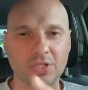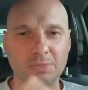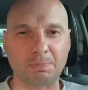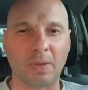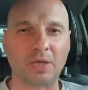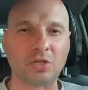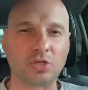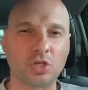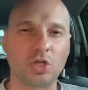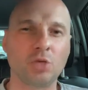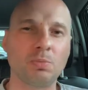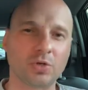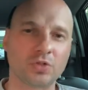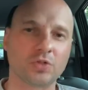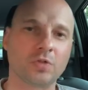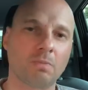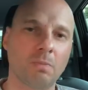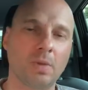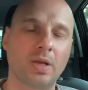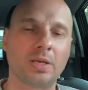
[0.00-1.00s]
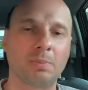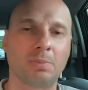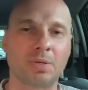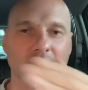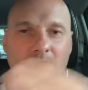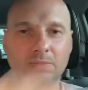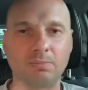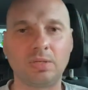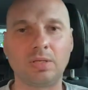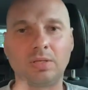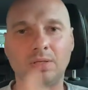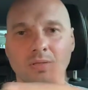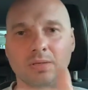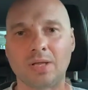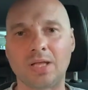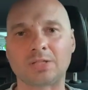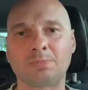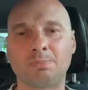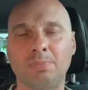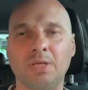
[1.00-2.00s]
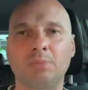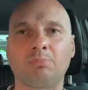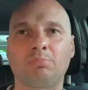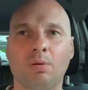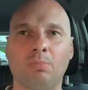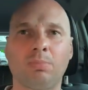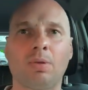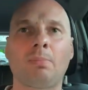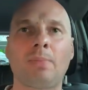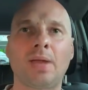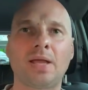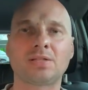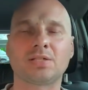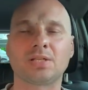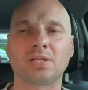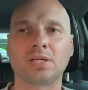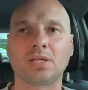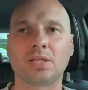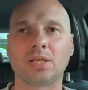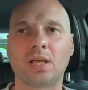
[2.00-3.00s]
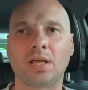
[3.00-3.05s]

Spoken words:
spent too much of money because the vehicle has been problematic